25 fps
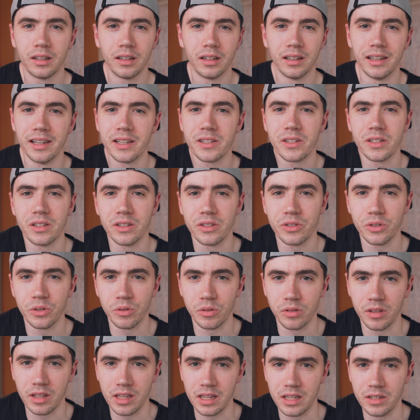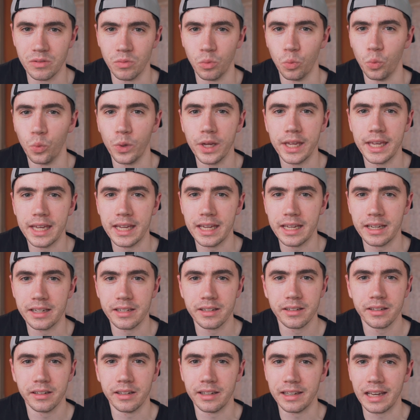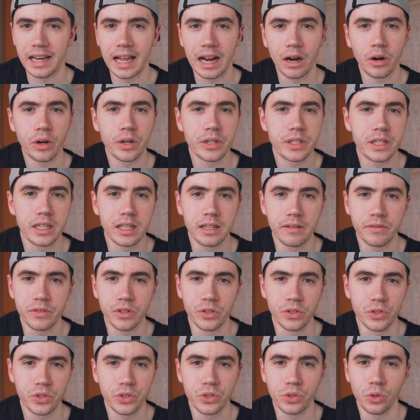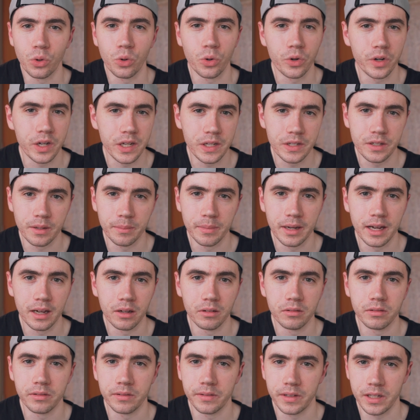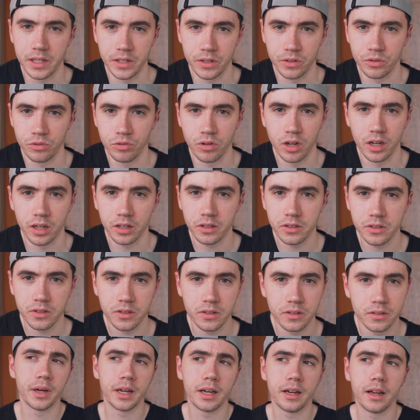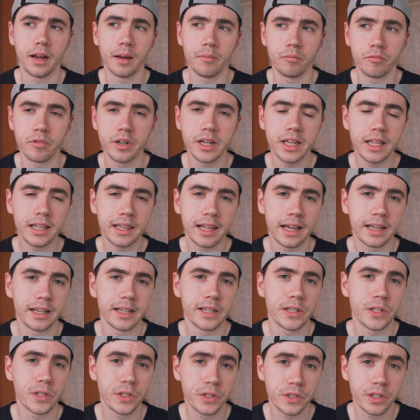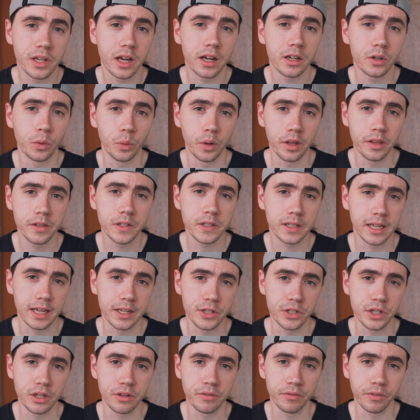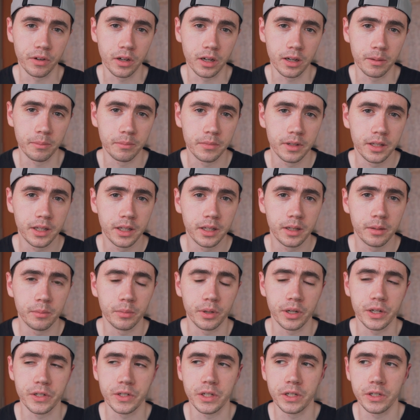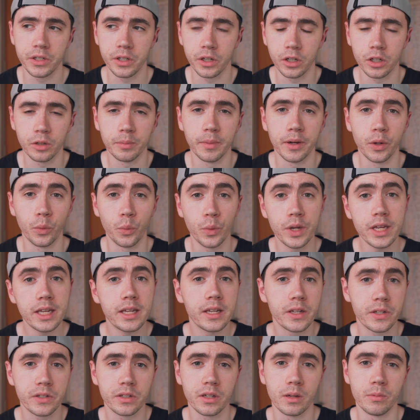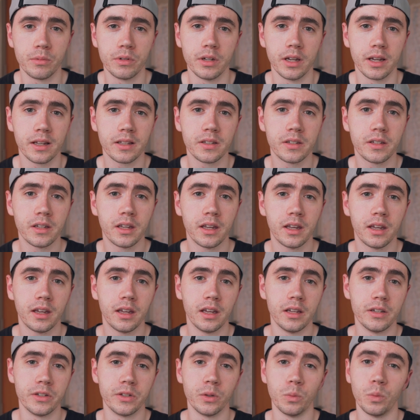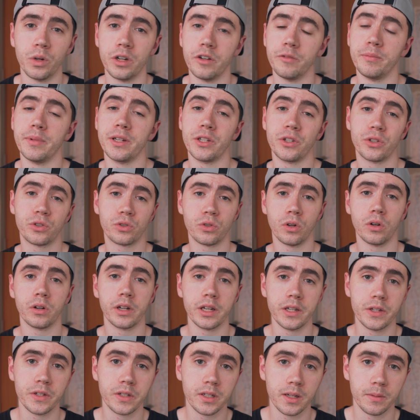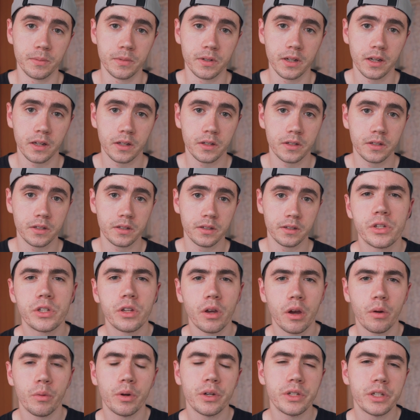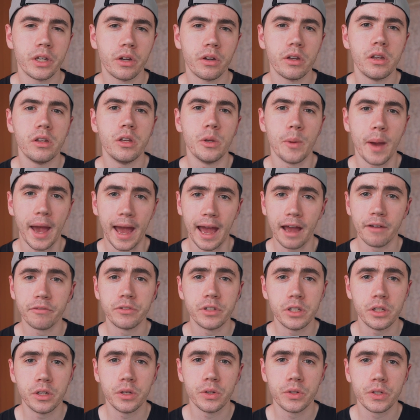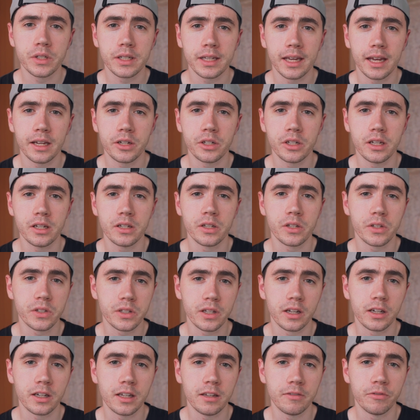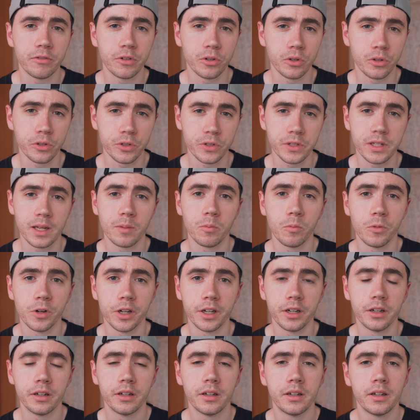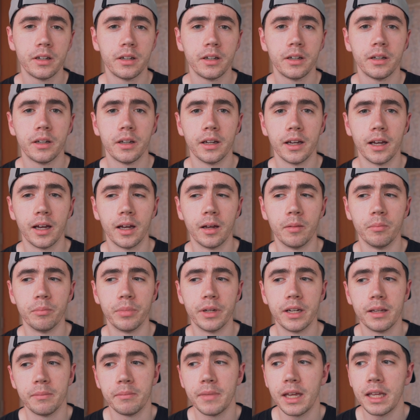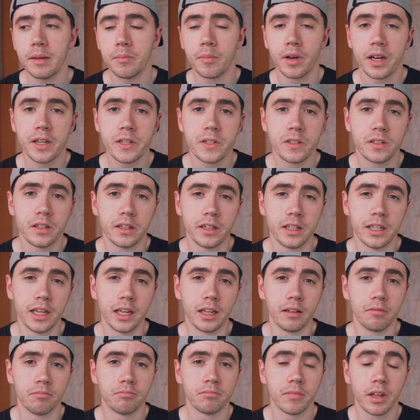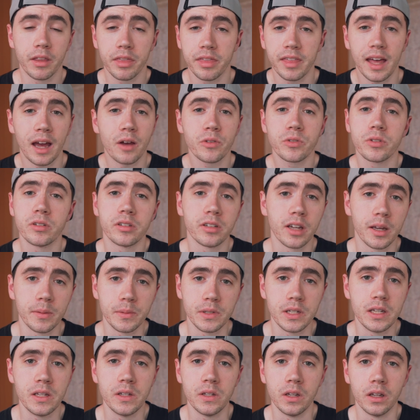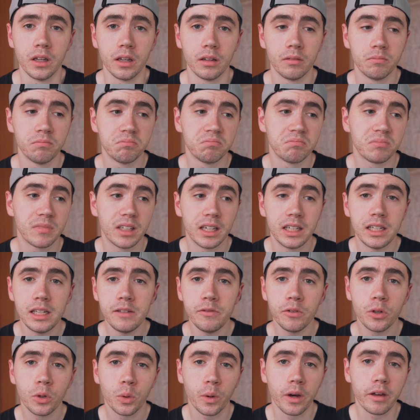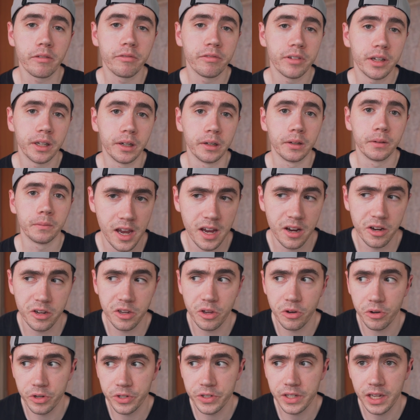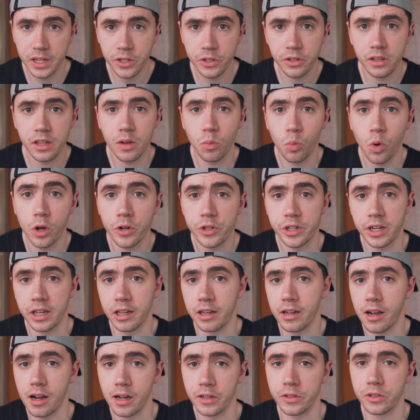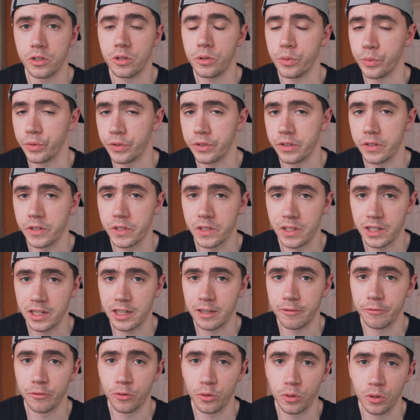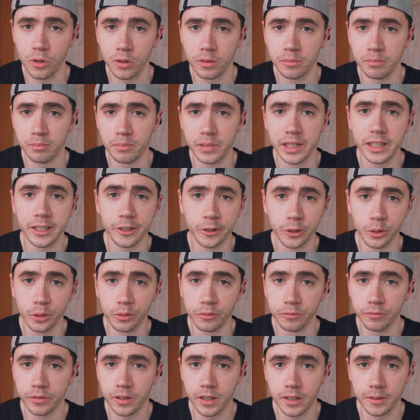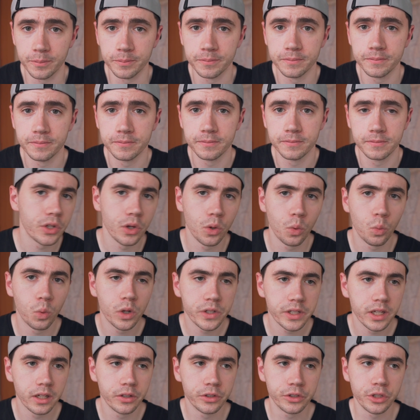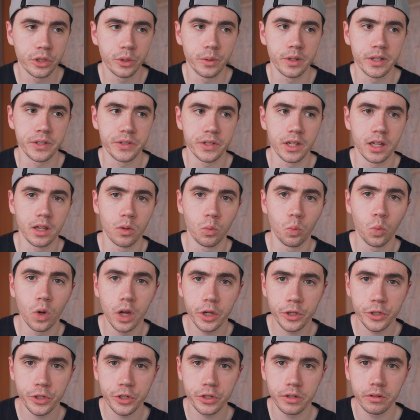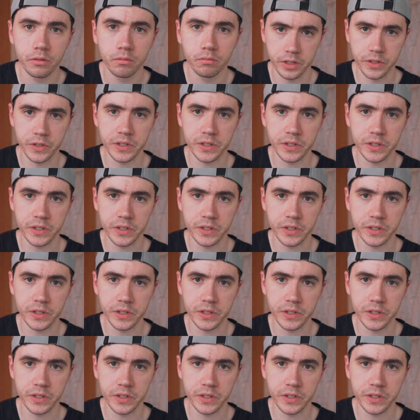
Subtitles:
listen to these weird narratives and stories about these drugs, but I'm really glad I stuck with Sketchy Pharm because it turned my weakest subject into one of my strongest subjects. So I won't tell you you have to use Sketchy to study for step 1, but it made my studying 1,000 times easier and even quite fun. You're essentially watching cartoons to study for micro and pharm. So what I'll do is I'll watch the